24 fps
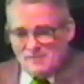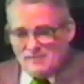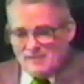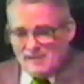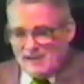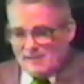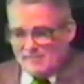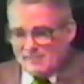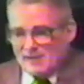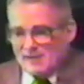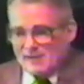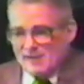
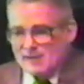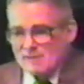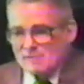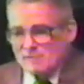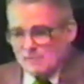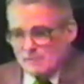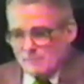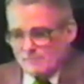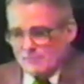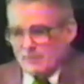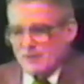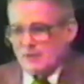And that
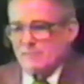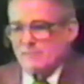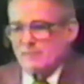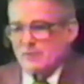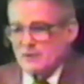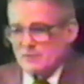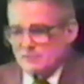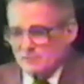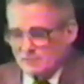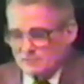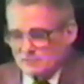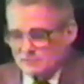entropy
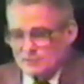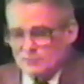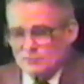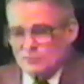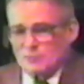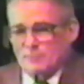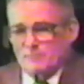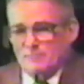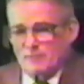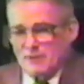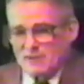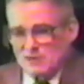means a
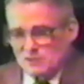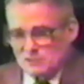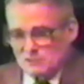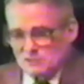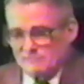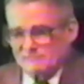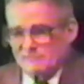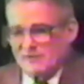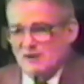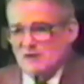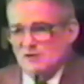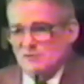
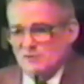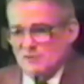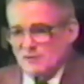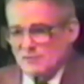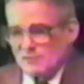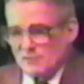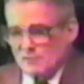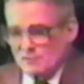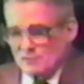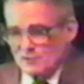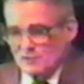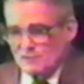dissipation of
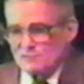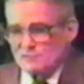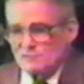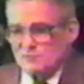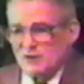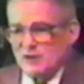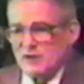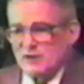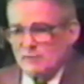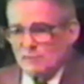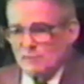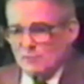energy that's
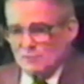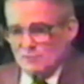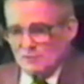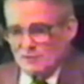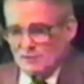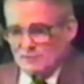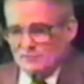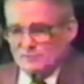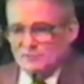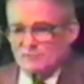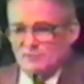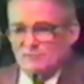
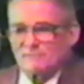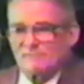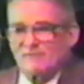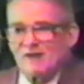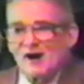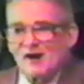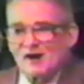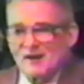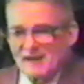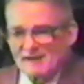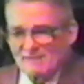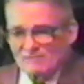continuous until
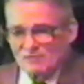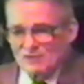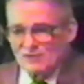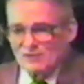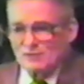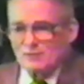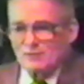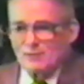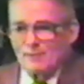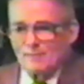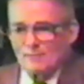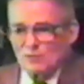finally
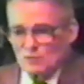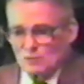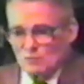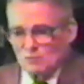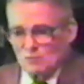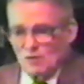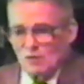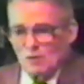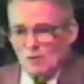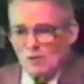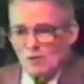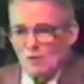everything comes
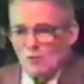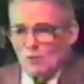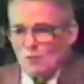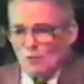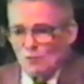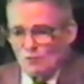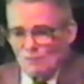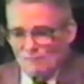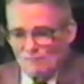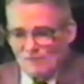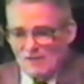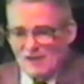to a
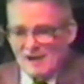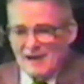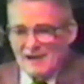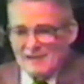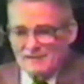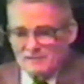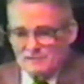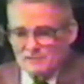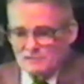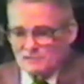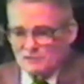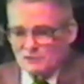low,
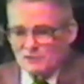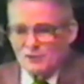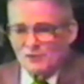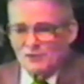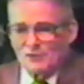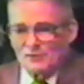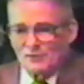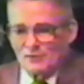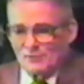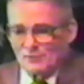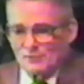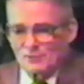flat,
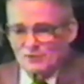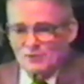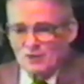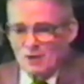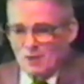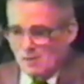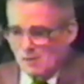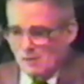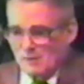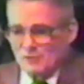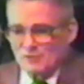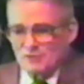dull,
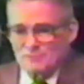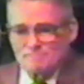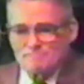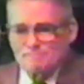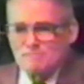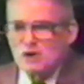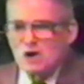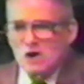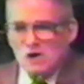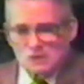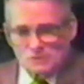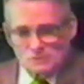colorless
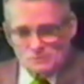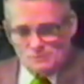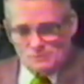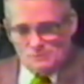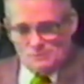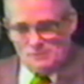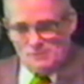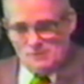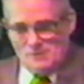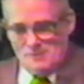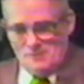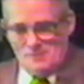
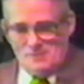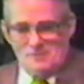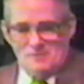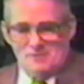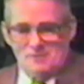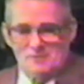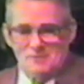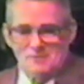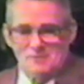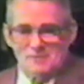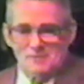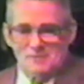mush.
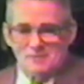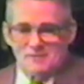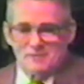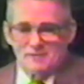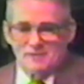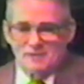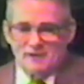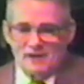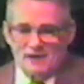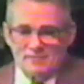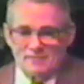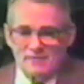
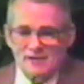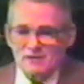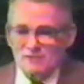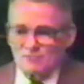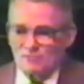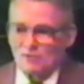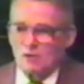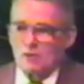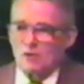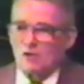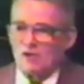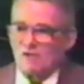And
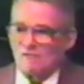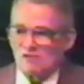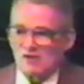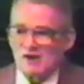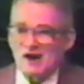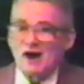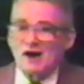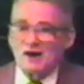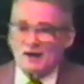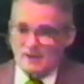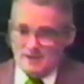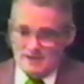that's the law of
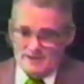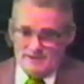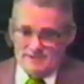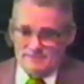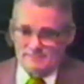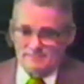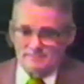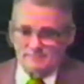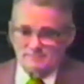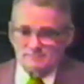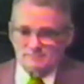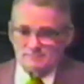reality.
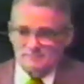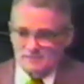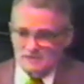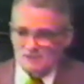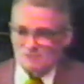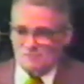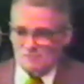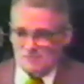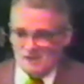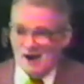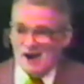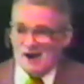
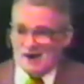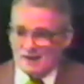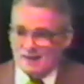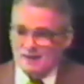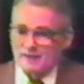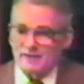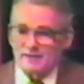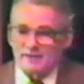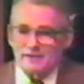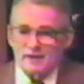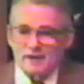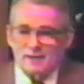That's
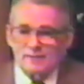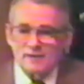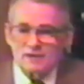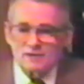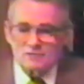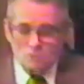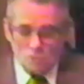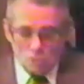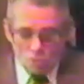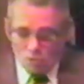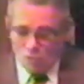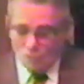reality. And
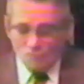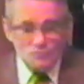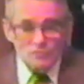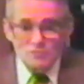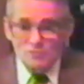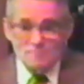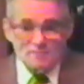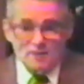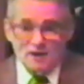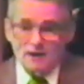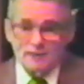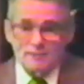that's all
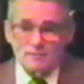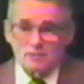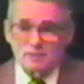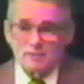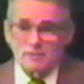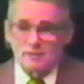through the Bible.